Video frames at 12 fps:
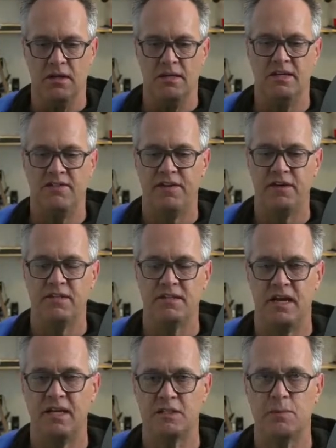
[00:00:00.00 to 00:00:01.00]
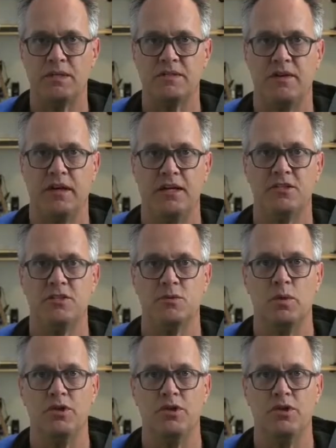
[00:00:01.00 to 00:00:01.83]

different design specifications.